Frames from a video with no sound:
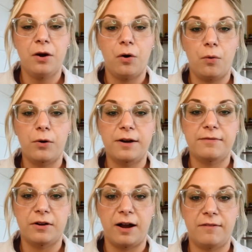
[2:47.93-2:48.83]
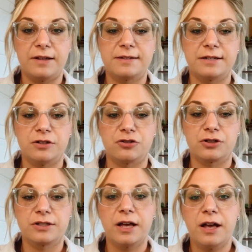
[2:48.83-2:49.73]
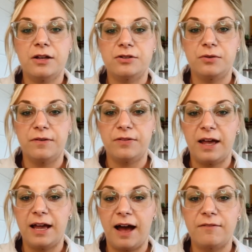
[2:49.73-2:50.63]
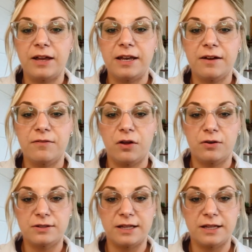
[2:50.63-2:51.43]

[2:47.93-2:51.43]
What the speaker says: or if they're having seizures. So if they have any of those,